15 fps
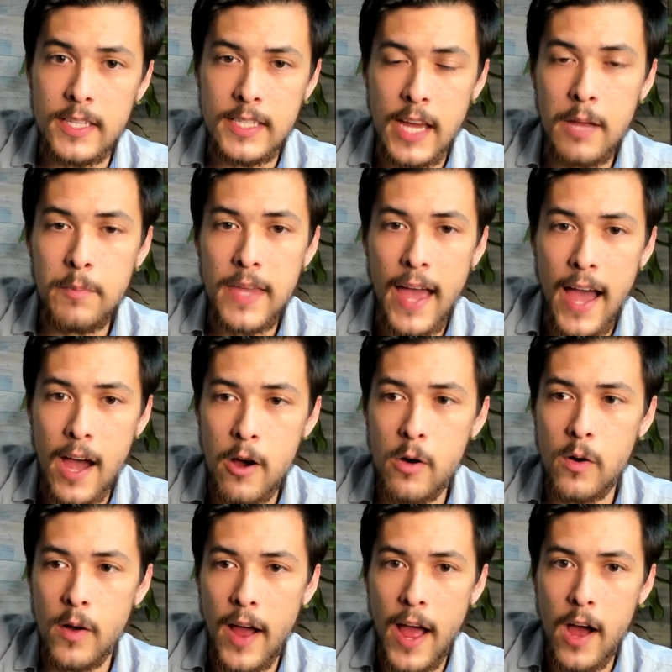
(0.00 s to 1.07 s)
tell me
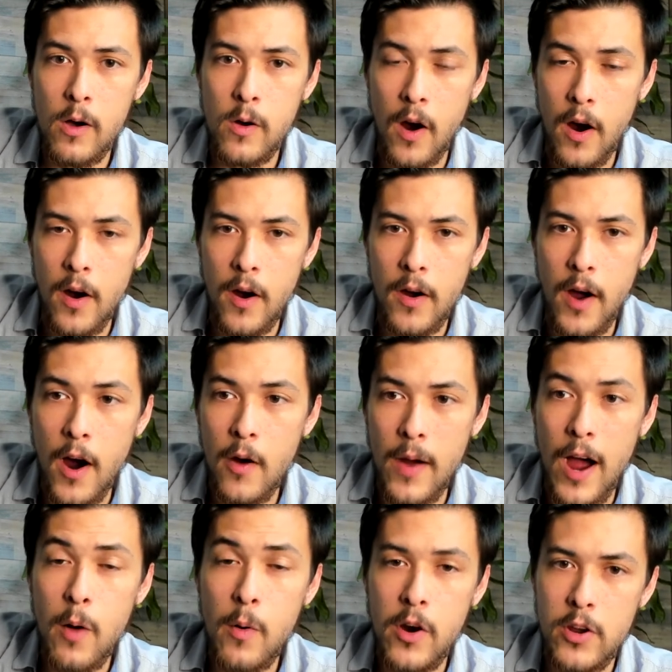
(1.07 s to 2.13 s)
how how how,
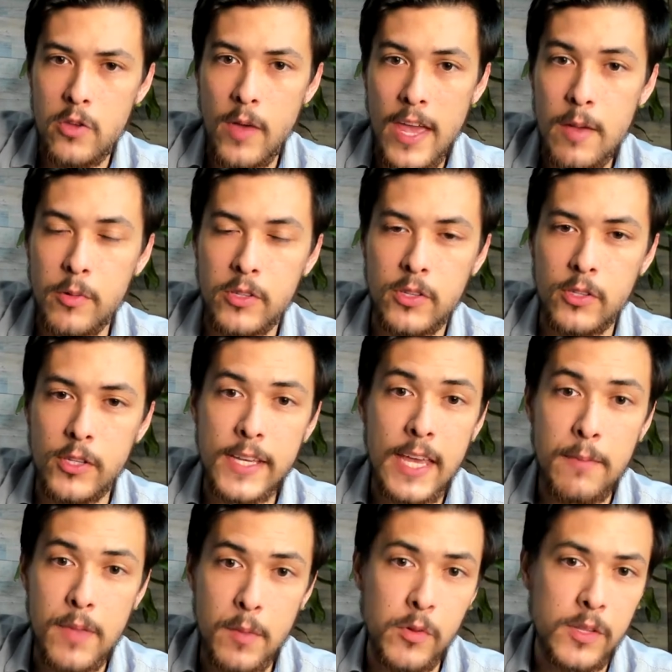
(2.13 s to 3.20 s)
how are you able to look
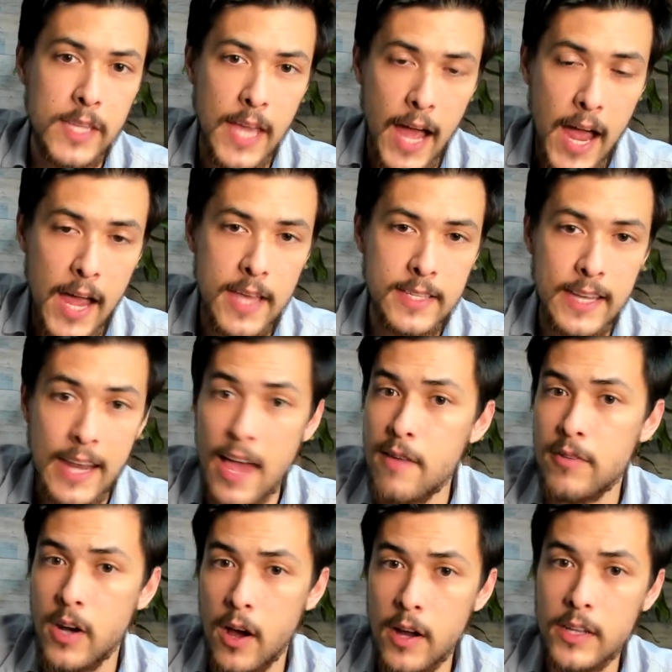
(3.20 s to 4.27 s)
at people in the eyes and have
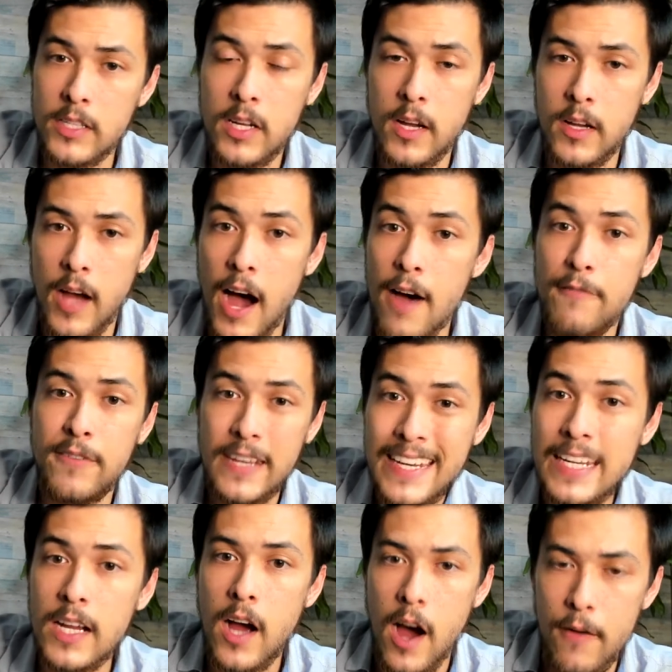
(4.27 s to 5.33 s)
an honest,
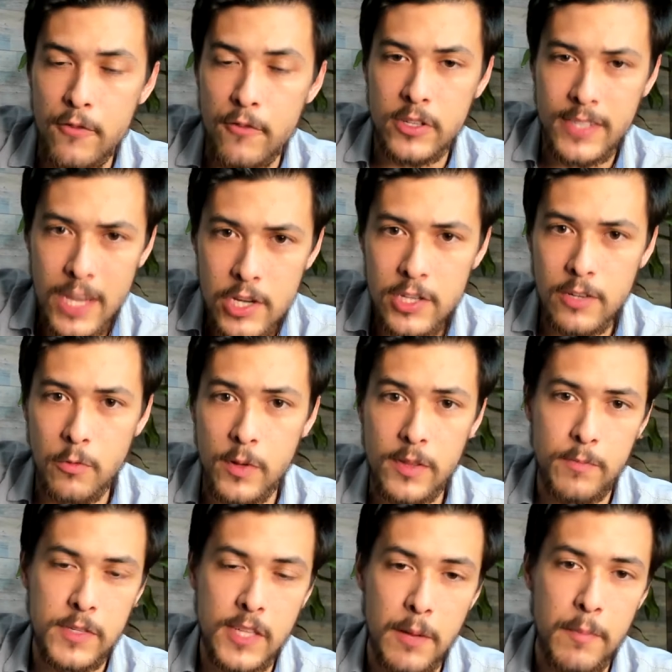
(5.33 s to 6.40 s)
confident conversation with
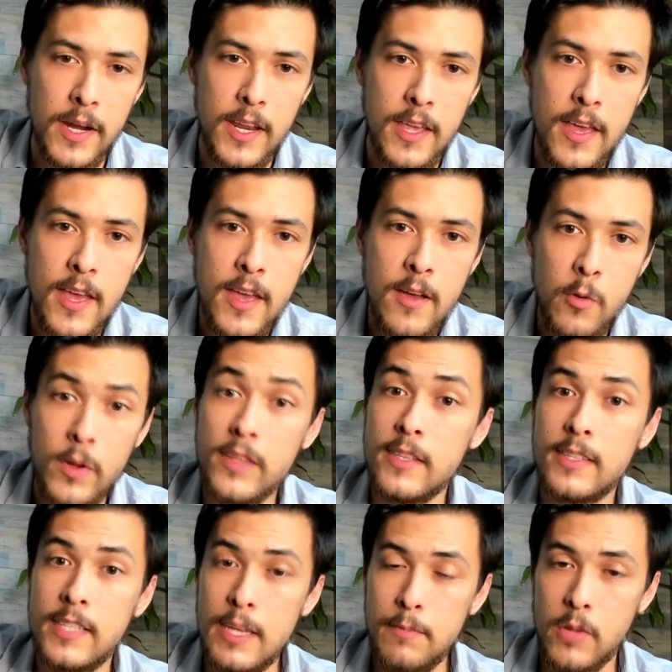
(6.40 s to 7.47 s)
somebody with
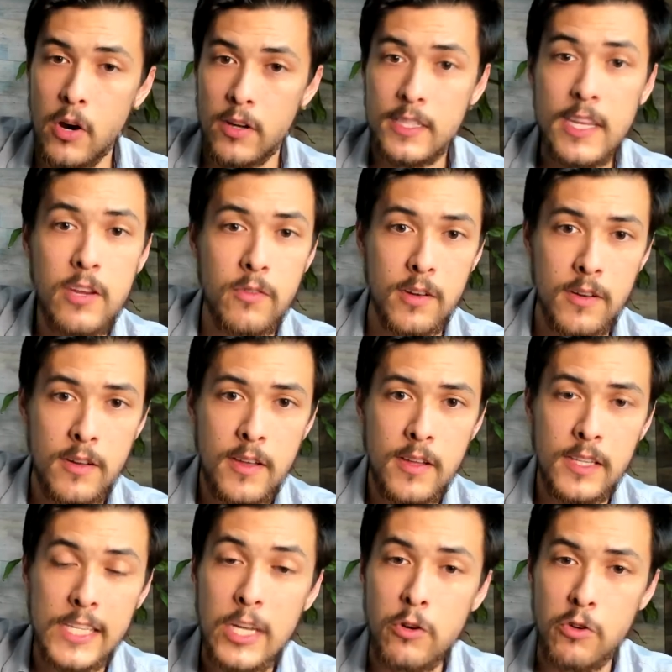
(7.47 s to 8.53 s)
this deep, dark secret
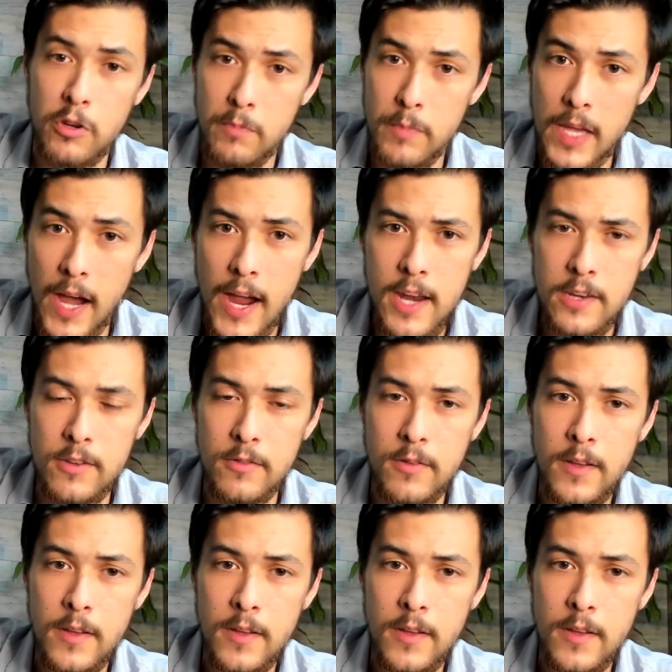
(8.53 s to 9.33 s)
lingering behind you?